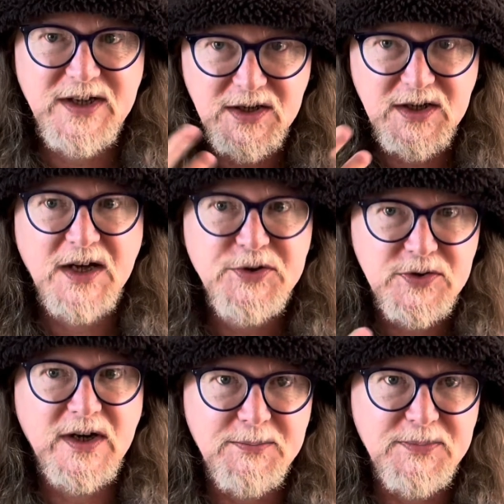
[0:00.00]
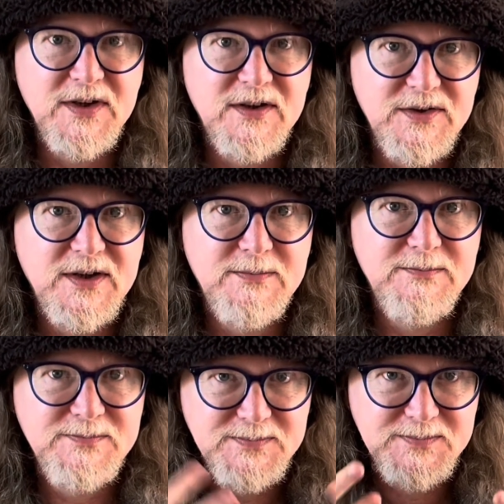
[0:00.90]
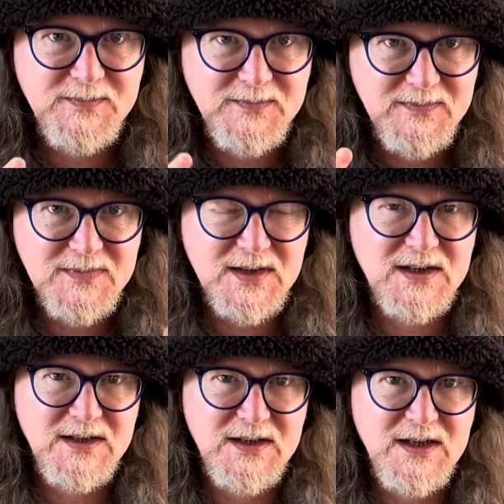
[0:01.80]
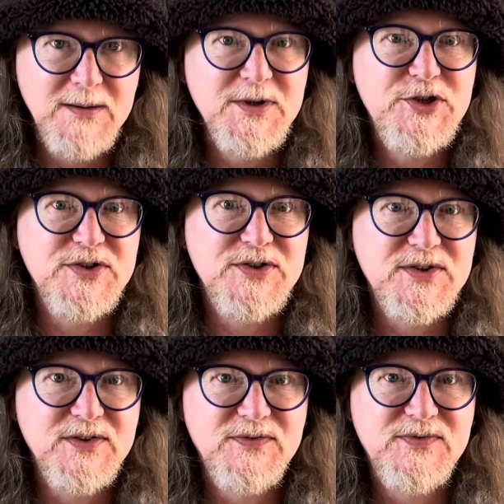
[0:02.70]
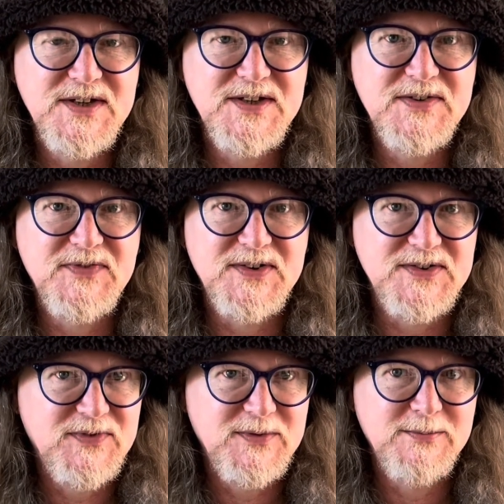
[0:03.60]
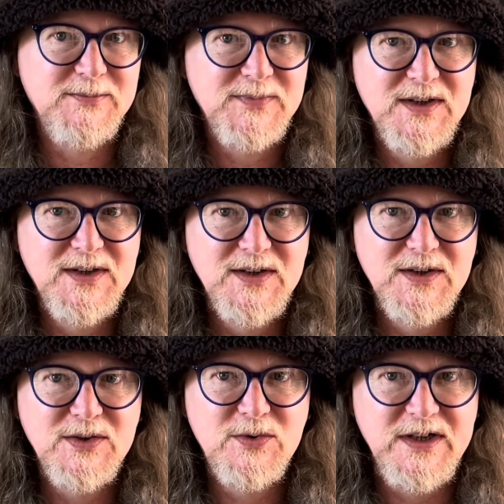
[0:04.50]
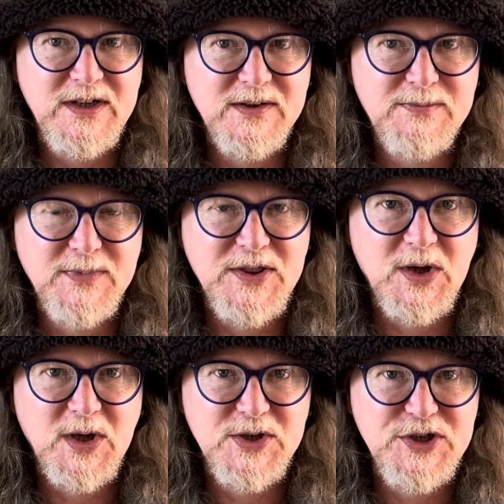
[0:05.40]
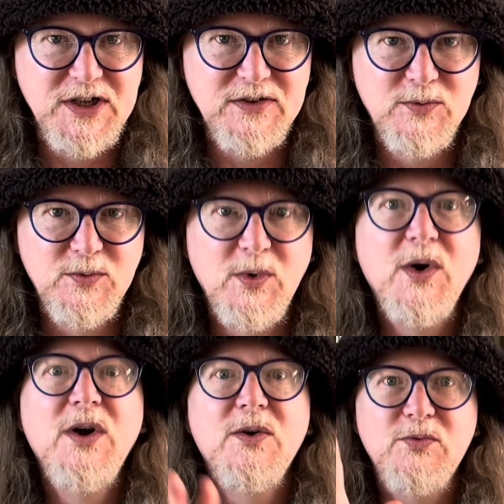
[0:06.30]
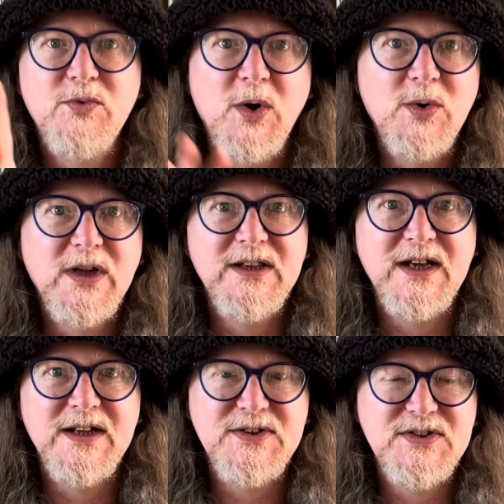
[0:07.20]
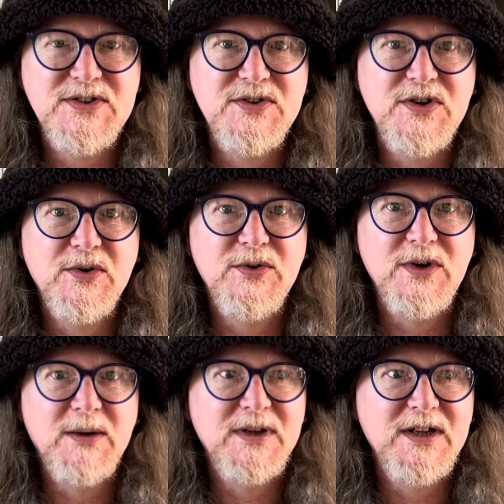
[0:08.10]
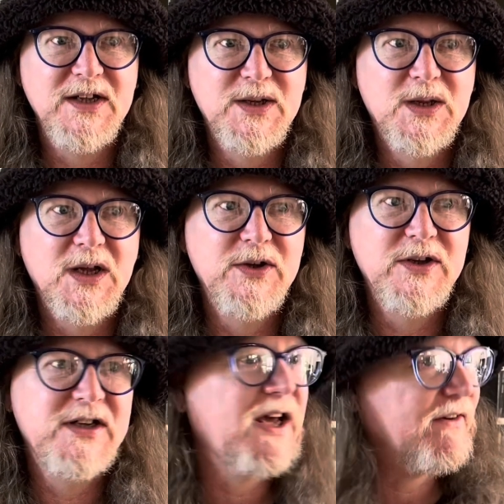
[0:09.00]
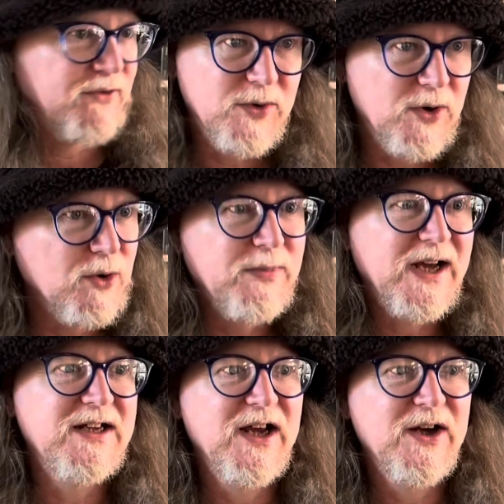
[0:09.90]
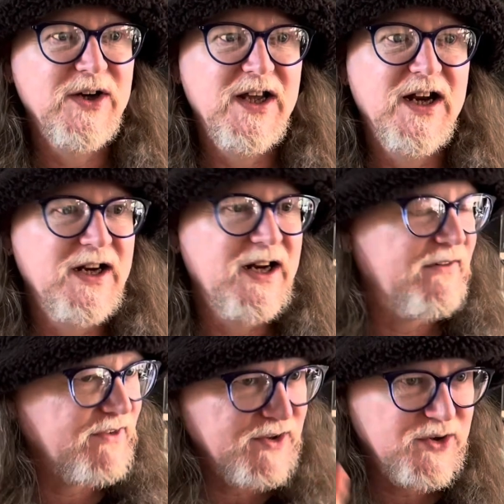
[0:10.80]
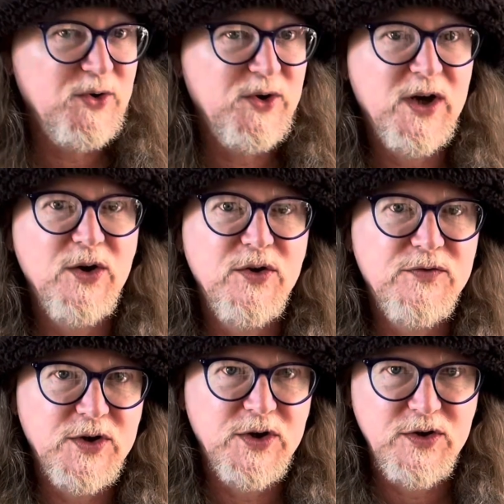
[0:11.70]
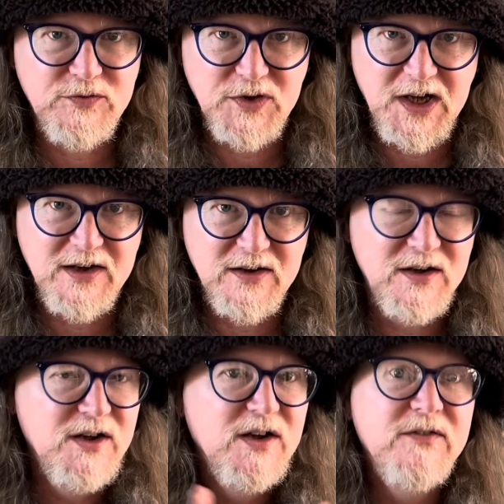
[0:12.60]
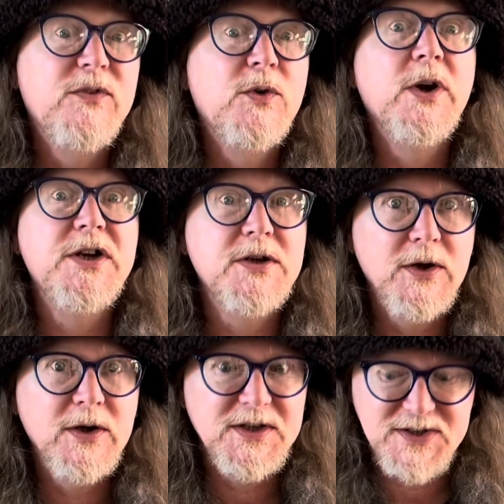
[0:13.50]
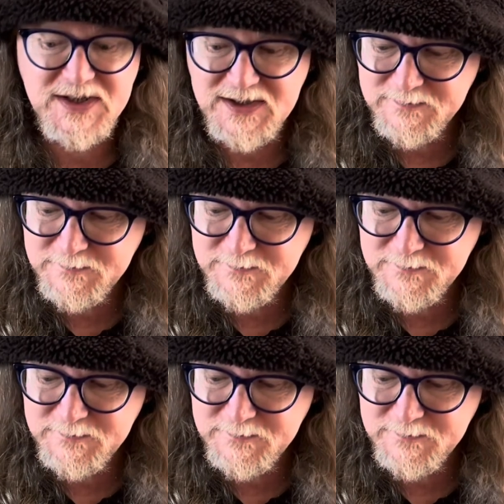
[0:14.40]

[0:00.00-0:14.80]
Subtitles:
conjuring up the images of Sisyphus from Greek mythology, of rolling that stone up the hill only to have it roll back down again and having to do it over and over again for eternity.